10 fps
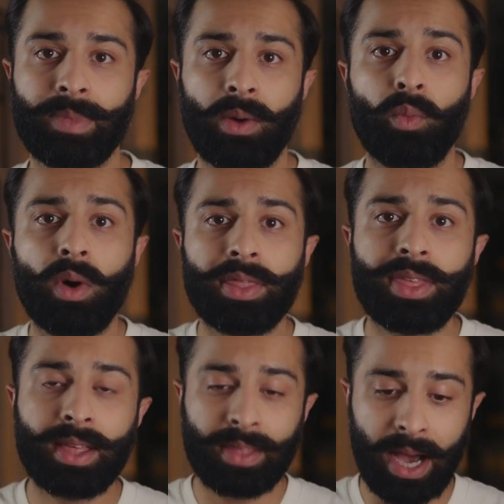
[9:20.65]
And one
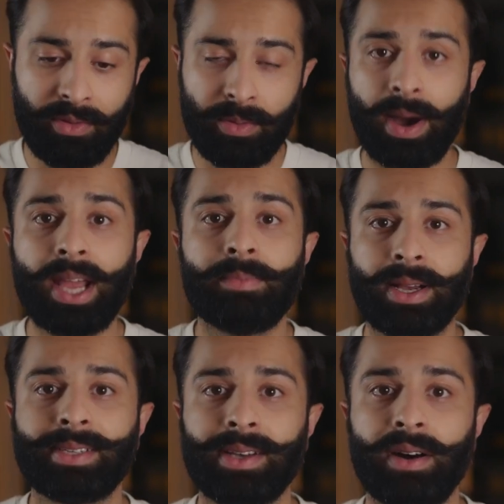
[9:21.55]
thing that I remind
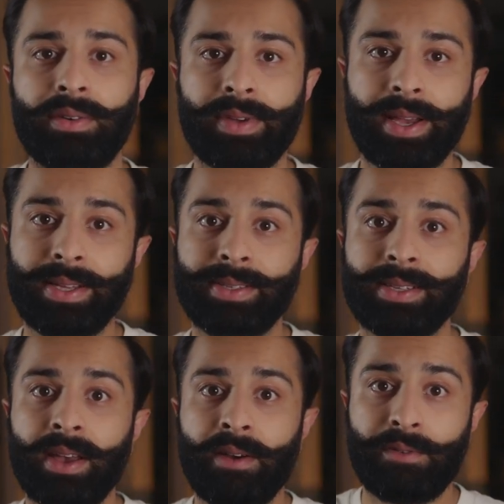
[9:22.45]
myself
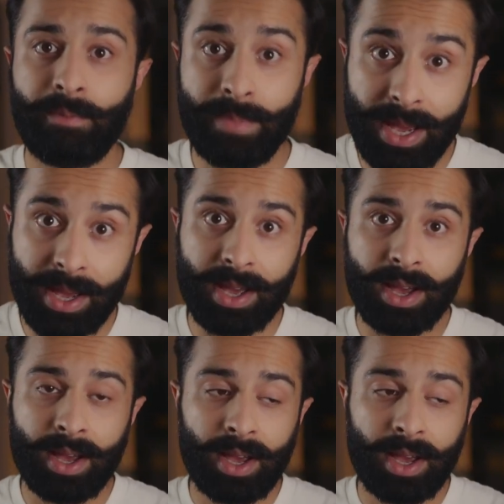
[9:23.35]
is, for me,